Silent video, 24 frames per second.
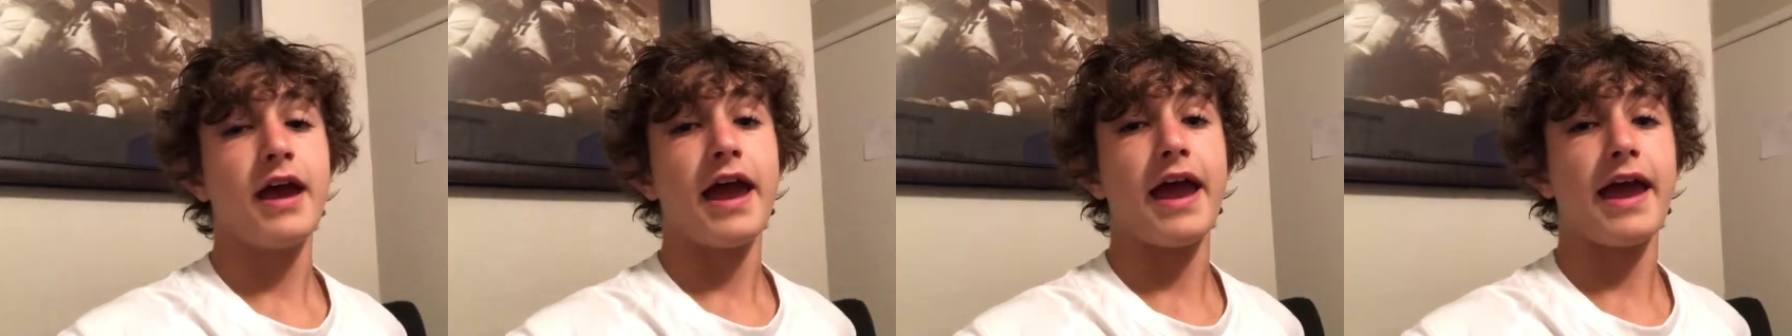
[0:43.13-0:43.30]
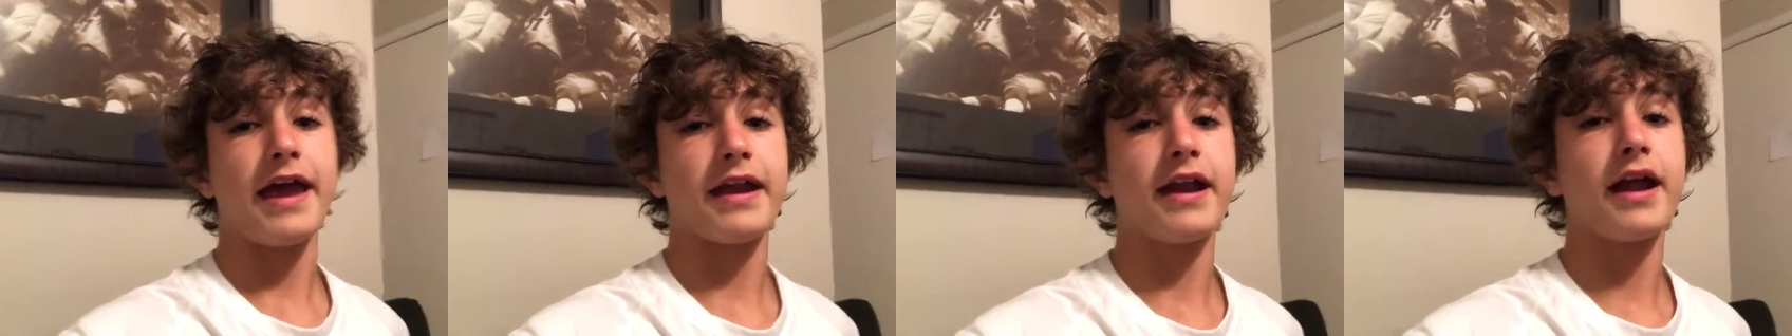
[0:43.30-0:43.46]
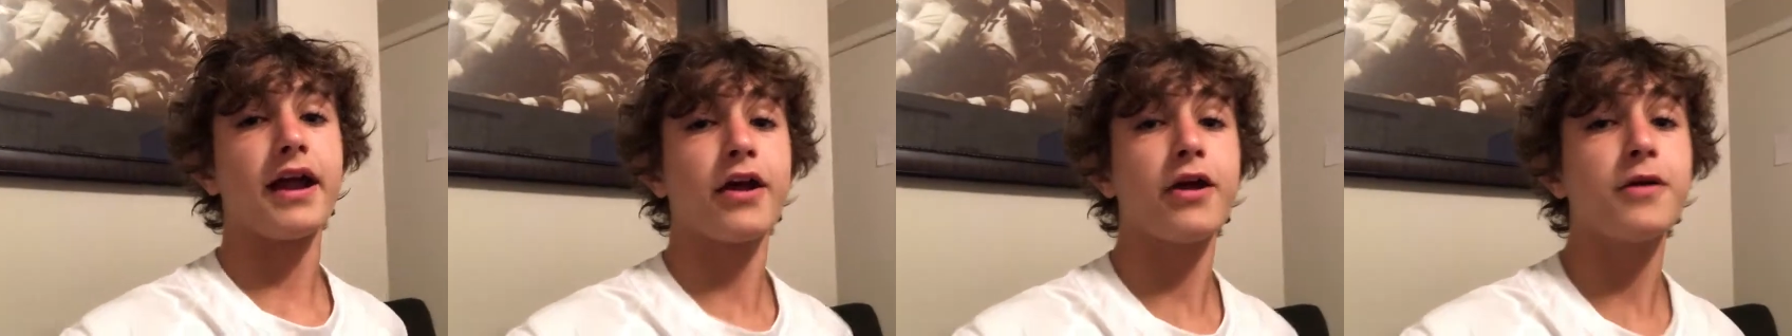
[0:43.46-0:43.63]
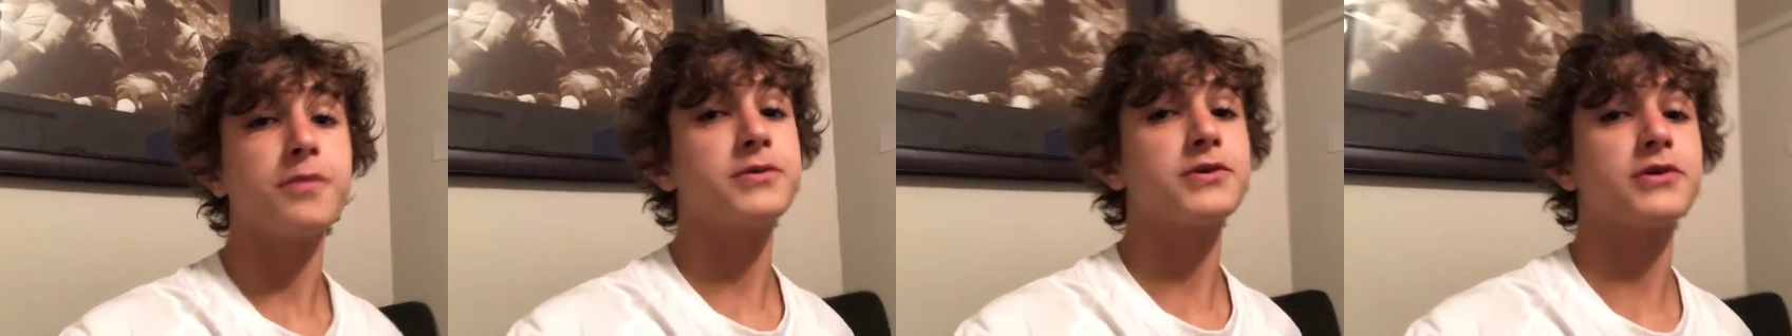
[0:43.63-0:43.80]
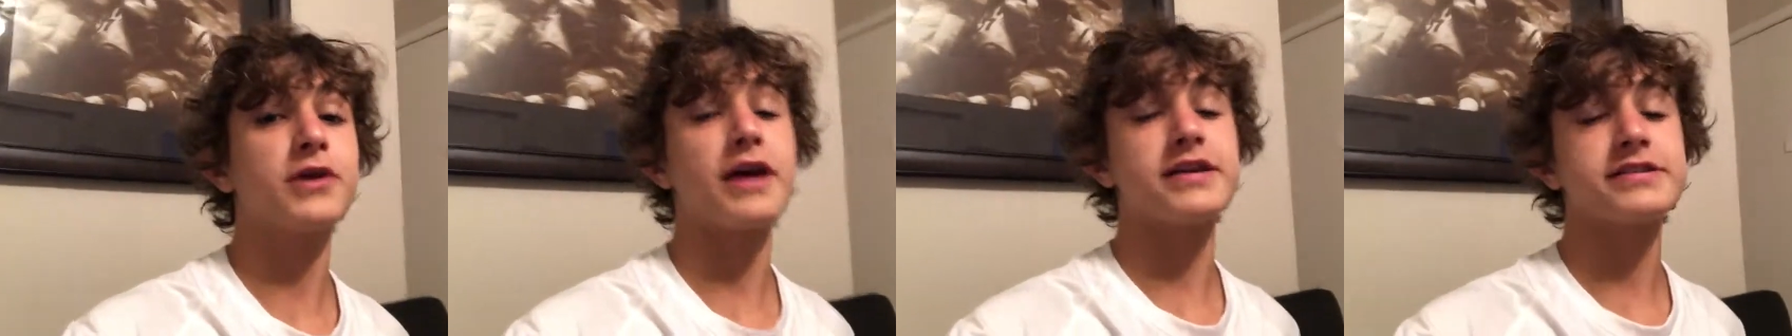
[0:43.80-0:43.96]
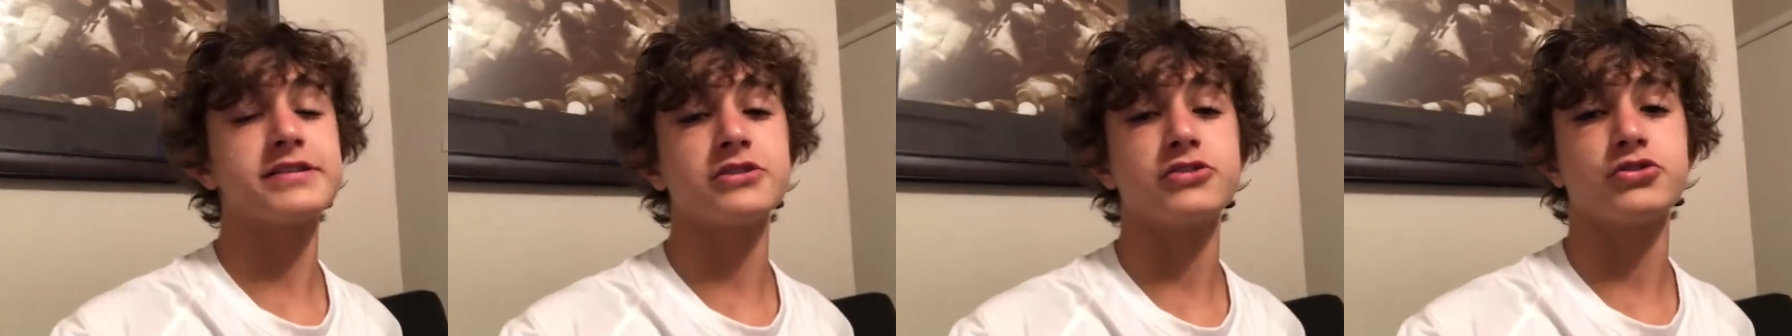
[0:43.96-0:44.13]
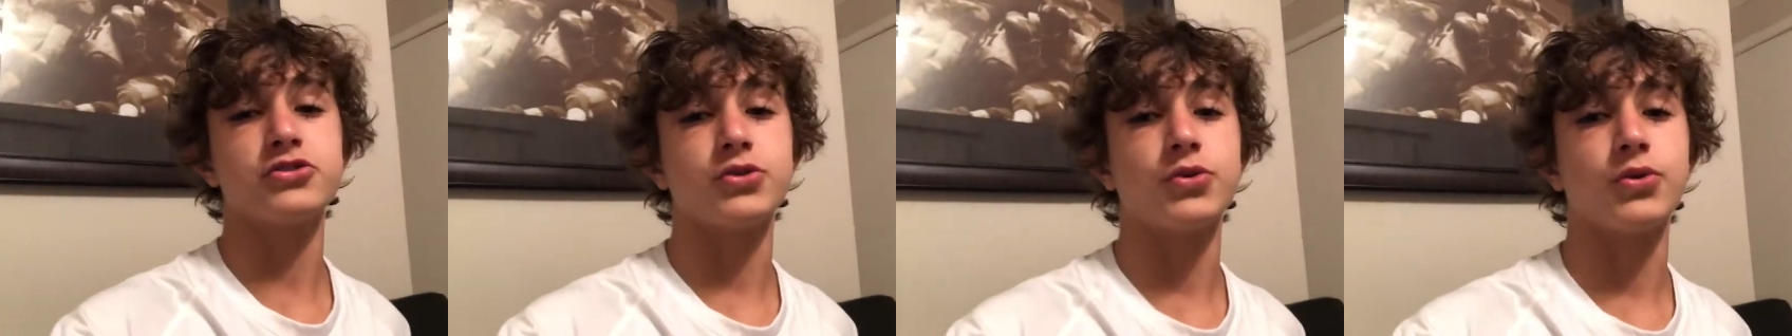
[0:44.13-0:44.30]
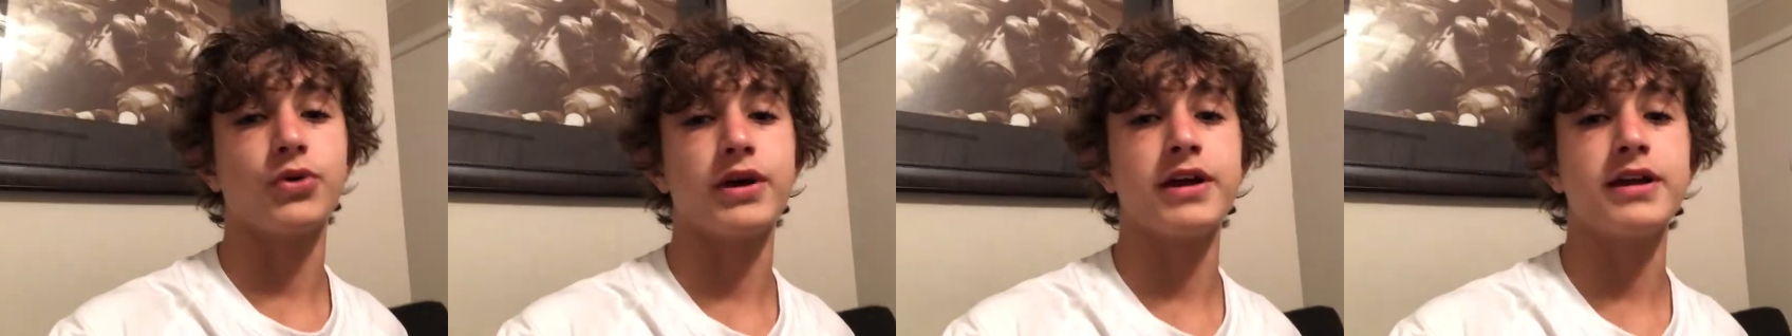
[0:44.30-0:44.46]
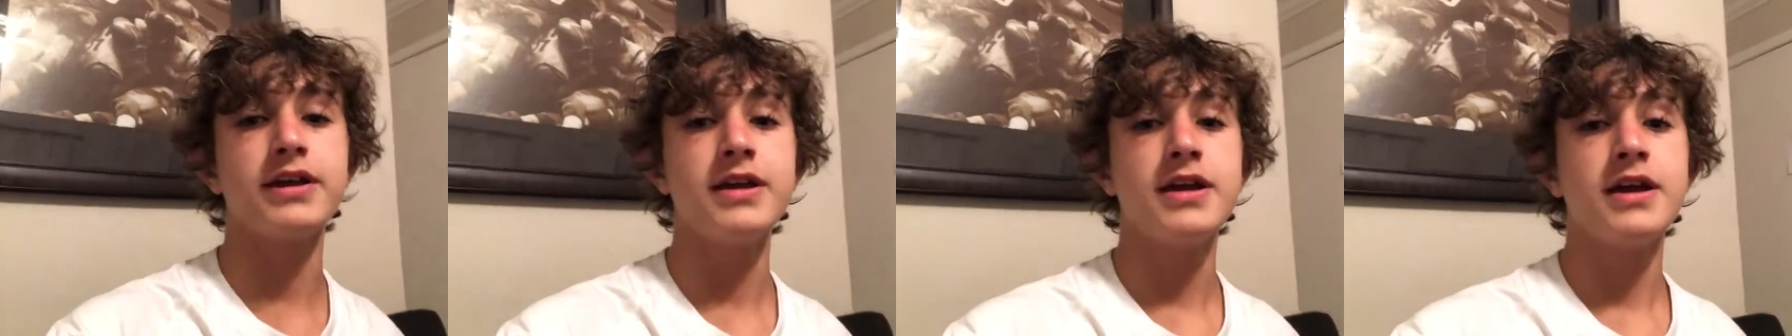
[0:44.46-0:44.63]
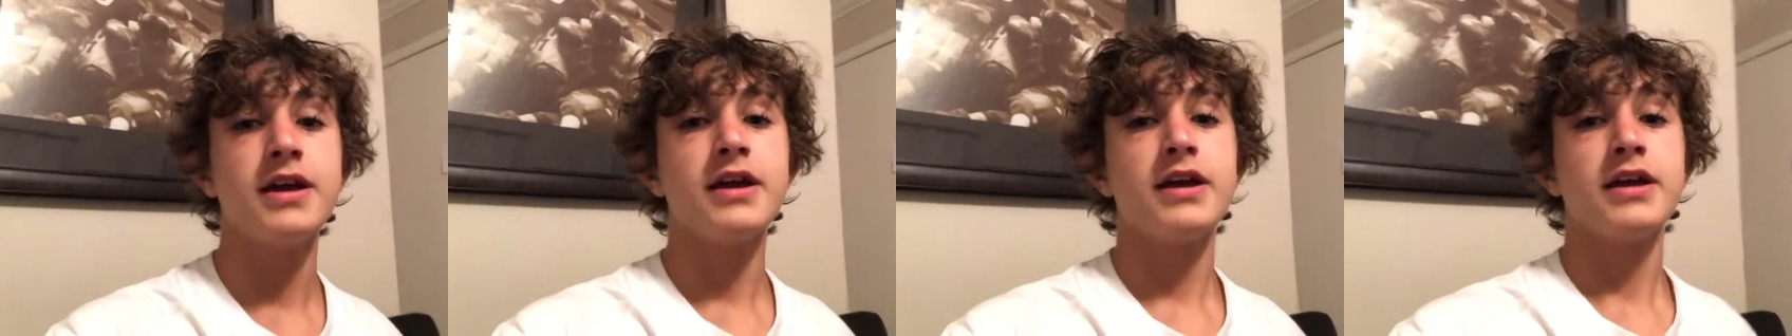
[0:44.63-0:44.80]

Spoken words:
I hope you guys enjoyed.